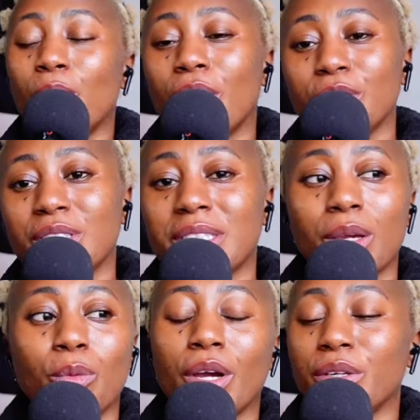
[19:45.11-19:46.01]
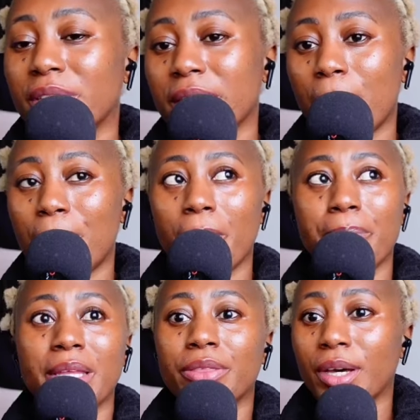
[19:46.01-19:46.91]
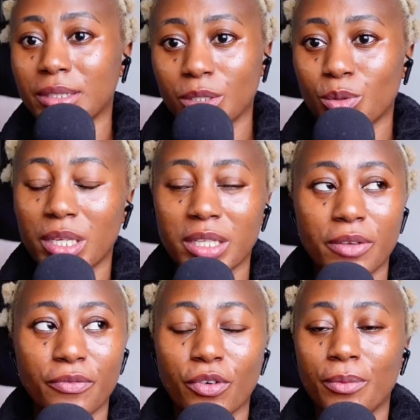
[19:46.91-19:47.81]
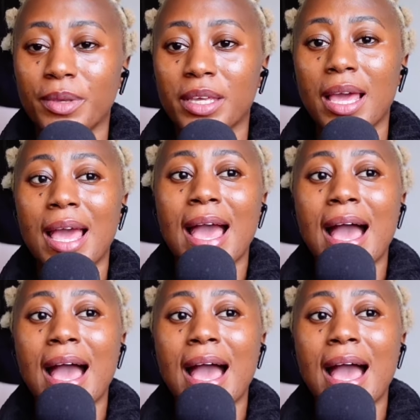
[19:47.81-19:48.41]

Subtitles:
What you say, what you think about me, doesn't do anything for me.